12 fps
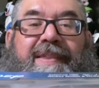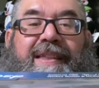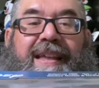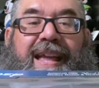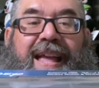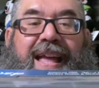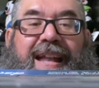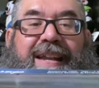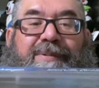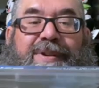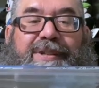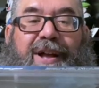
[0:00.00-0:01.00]
And
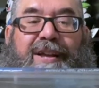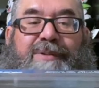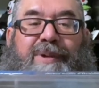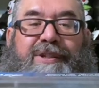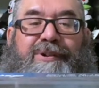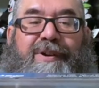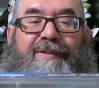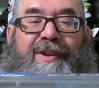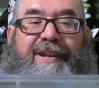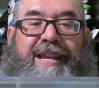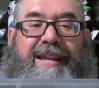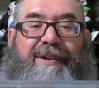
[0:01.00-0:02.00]
it was Oswald sort of
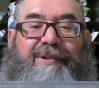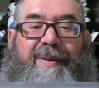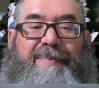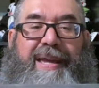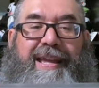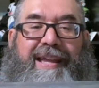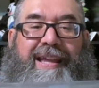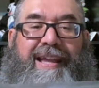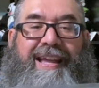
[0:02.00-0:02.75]
looking grumpy,